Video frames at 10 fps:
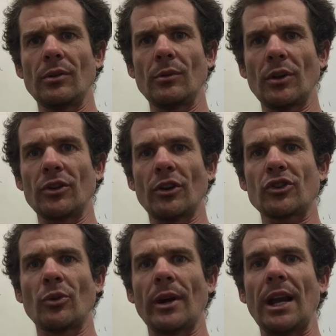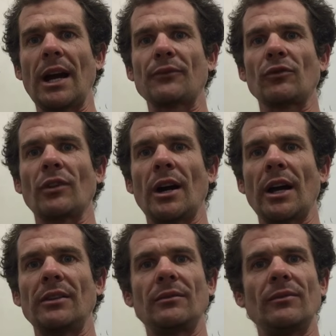Well, not sure what to eat after a
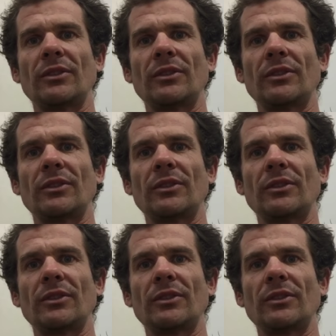ride.